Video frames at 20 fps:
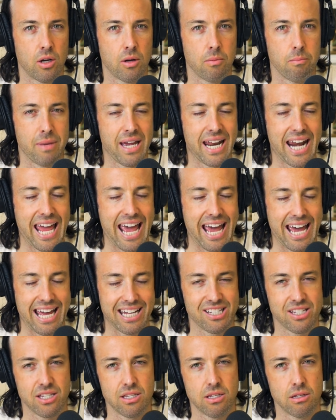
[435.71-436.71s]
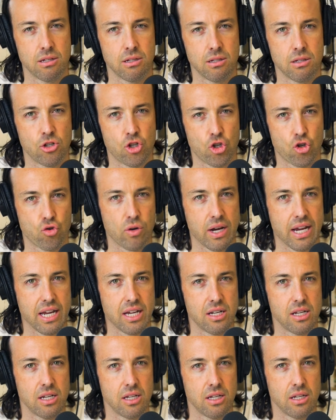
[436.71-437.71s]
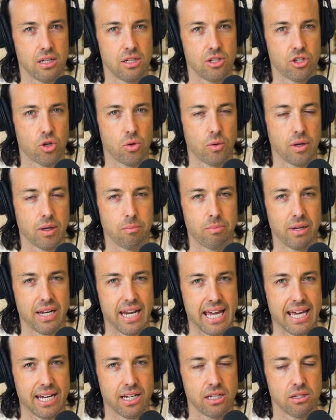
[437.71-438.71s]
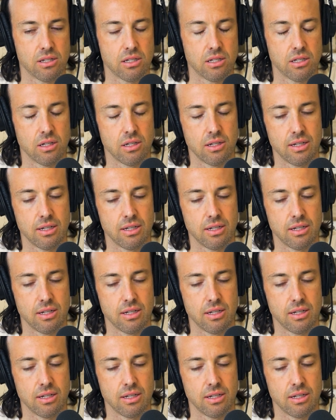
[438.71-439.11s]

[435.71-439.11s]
Manhattan's Strand is going bananas.